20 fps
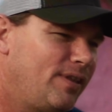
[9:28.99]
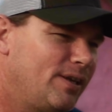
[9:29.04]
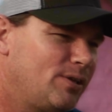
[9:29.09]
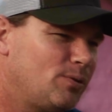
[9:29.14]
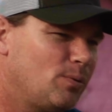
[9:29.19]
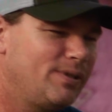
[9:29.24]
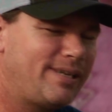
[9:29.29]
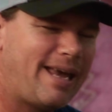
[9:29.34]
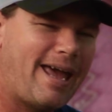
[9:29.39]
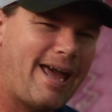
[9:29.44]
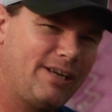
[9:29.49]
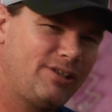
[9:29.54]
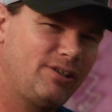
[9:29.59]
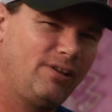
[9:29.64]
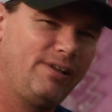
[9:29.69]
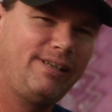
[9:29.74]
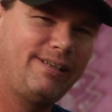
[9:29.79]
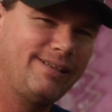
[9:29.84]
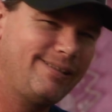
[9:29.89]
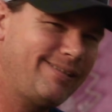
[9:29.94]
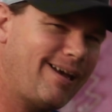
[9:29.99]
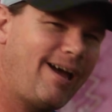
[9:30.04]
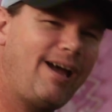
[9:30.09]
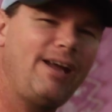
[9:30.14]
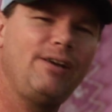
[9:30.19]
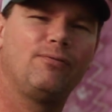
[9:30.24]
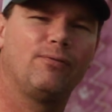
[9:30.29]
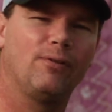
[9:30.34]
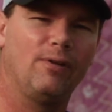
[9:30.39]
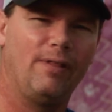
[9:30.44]
this was actually
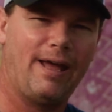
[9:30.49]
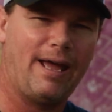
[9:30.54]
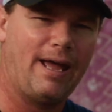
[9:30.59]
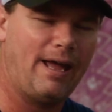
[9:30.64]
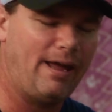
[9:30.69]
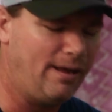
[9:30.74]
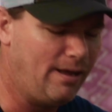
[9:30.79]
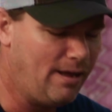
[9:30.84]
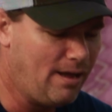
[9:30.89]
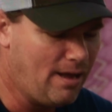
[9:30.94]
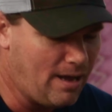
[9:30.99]
designed for that.